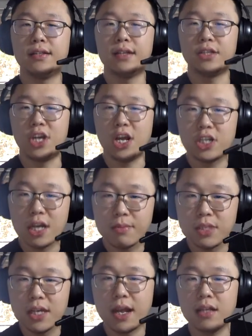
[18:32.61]
the
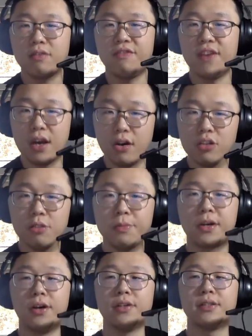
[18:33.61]
DHMC case fails
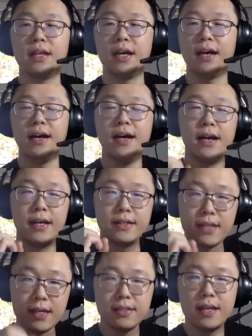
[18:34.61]
because in
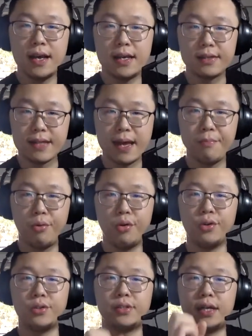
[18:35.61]
this example,